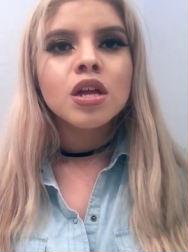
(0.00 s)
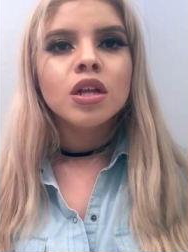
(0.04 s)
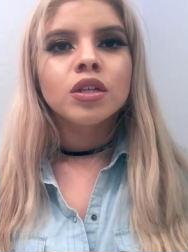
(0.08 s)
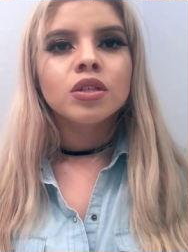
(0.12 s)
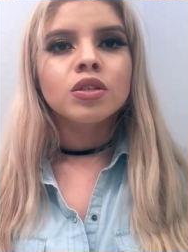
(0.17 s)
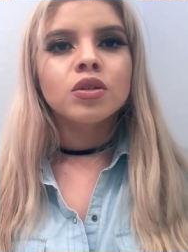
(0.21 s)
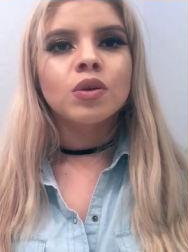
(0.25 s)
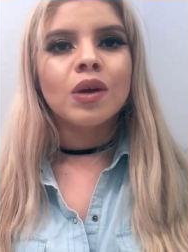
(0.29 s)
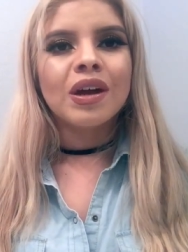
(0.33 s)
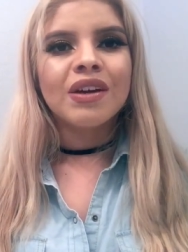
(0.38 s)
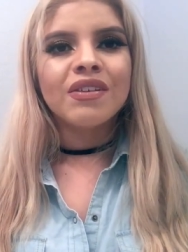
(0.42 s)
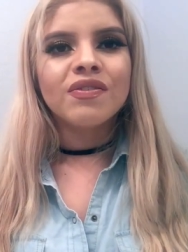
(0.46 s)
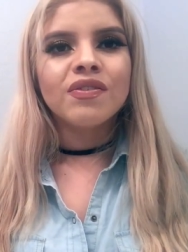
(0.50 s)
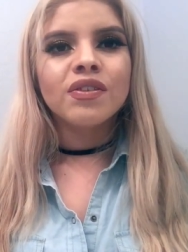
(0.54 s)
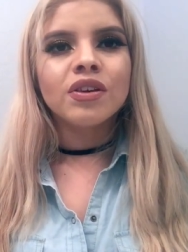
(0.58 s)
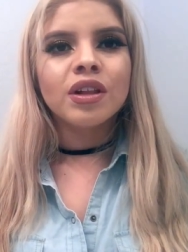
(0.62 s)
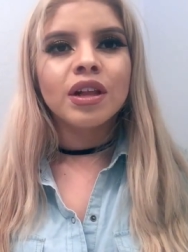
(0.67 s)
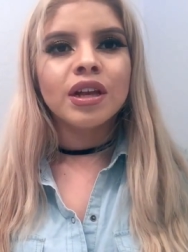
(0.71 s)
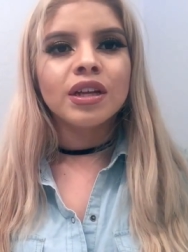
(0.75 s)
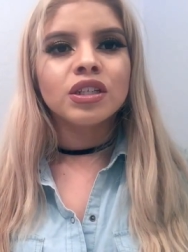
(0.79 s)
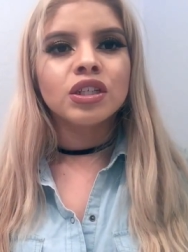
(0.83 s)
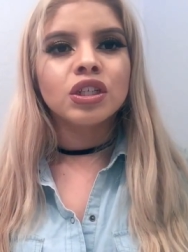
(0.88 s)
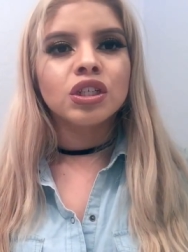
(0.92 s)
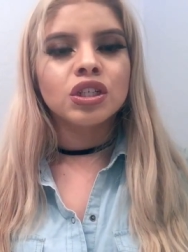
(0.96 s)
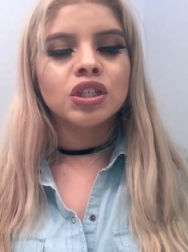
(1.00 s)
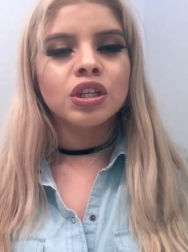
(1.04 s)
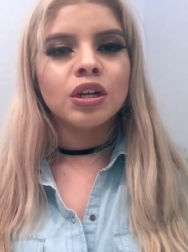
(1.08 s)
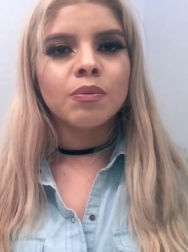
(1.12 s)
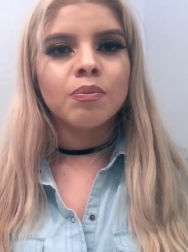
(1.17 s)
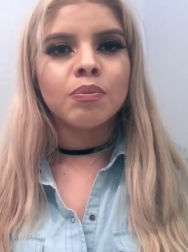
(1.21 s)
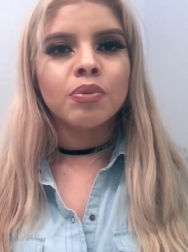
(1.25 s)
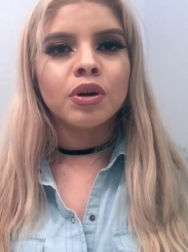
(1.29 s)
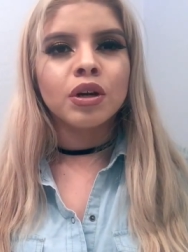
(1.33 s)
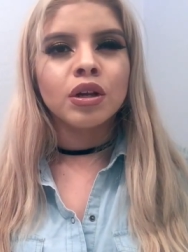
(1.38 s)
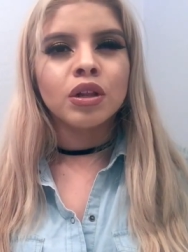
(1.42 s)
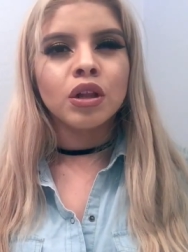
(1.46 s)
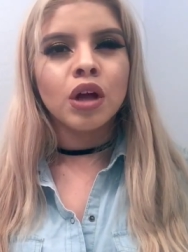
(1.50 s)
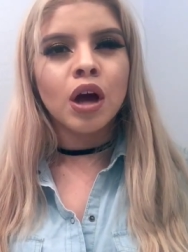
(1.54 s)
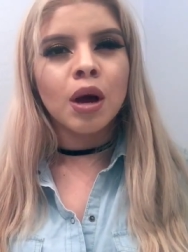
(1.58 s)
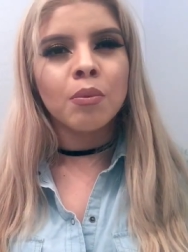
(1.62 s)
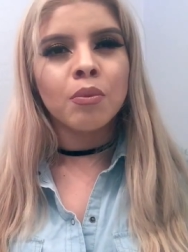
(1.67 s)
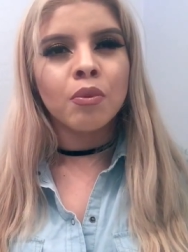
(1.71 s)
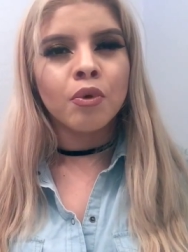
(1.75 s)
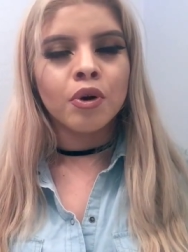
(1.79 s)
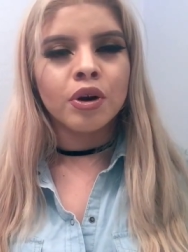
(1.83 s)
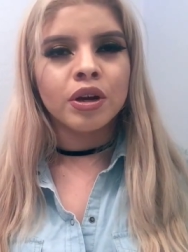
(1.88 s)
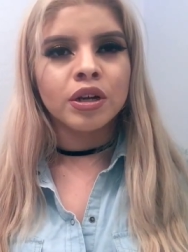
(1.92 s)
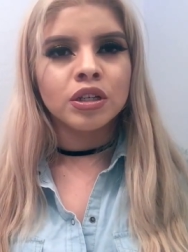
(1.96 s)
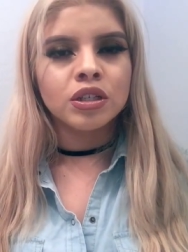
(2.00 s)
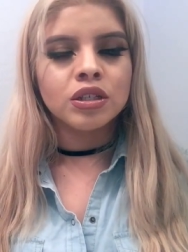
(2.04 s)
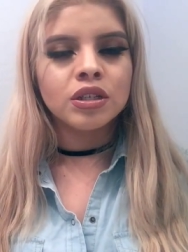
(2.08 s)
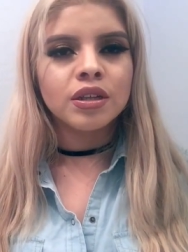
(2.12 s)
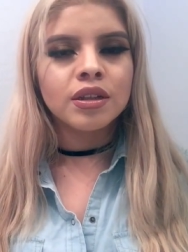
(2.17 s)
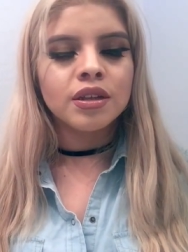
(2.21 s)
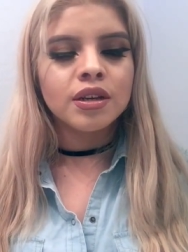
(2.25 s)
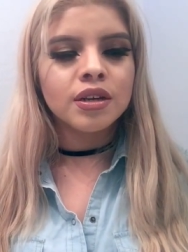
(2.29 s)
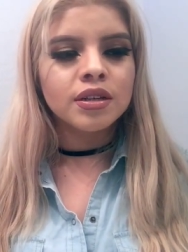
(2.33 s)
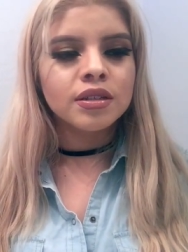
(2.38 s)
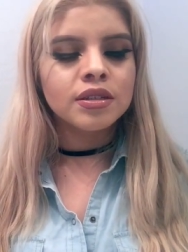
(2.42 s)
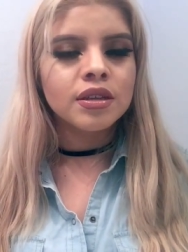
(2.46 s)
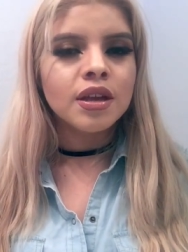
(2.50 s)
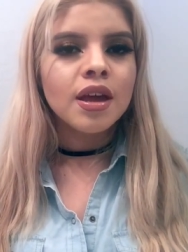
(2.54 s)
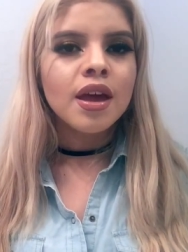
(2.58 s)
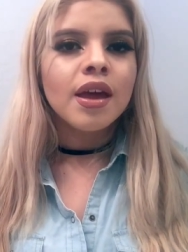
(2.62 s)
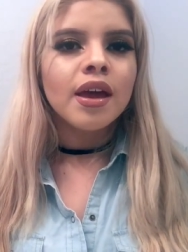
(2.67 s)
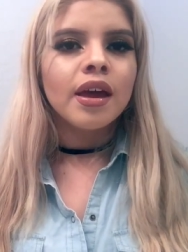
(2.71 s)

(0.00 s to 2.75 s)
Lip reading: So I feel like she should have put a lot more into this.